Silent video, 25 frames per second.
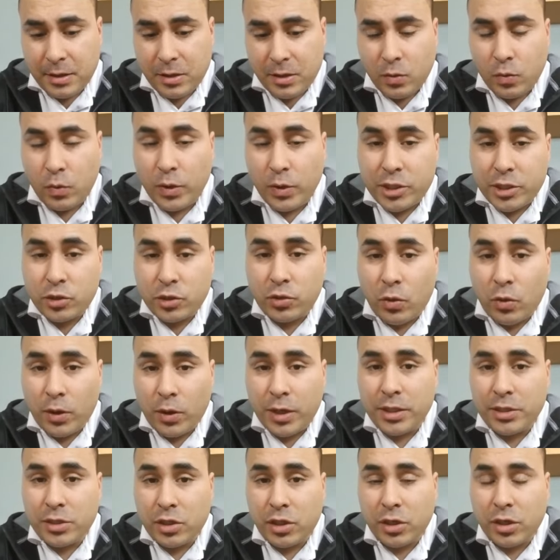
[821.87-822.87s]
which
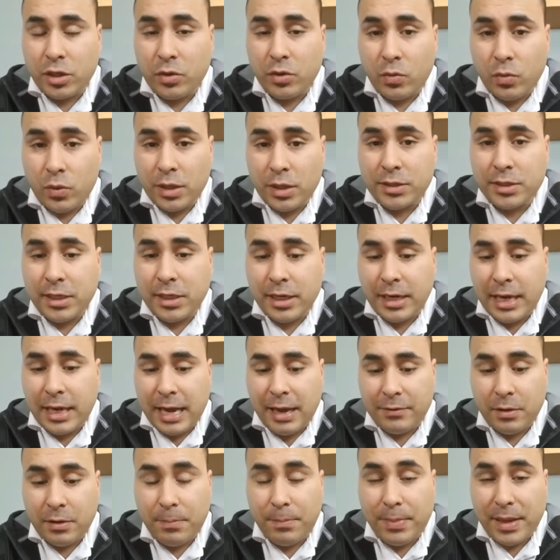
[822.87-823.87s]
coins are the ones going to
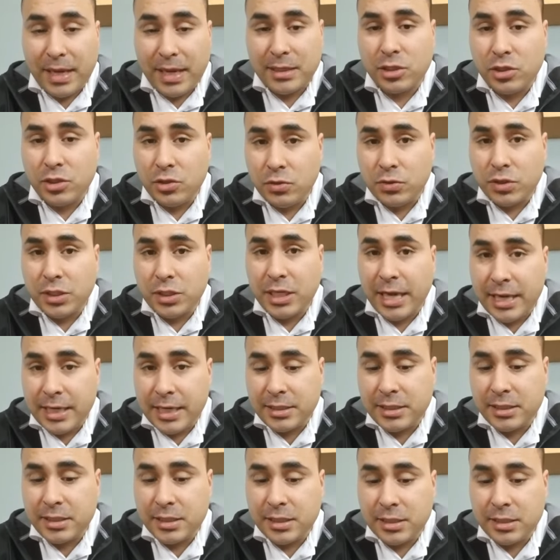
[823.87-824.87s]
have the best use
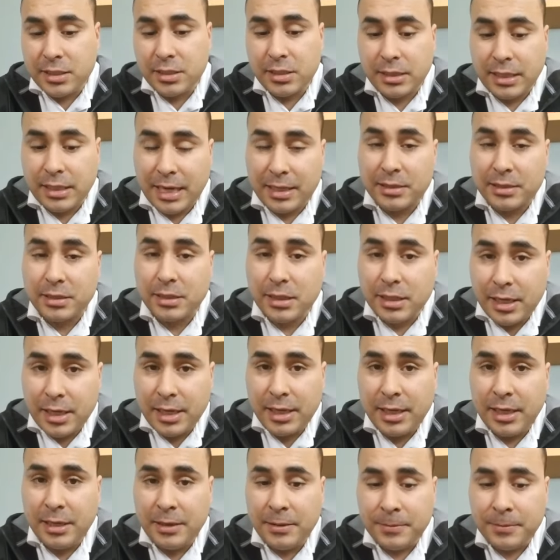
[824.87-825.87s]
cases? That's the
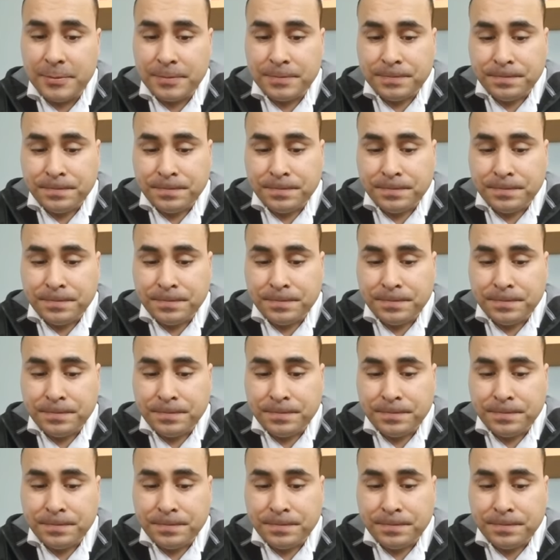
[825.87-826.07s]
key.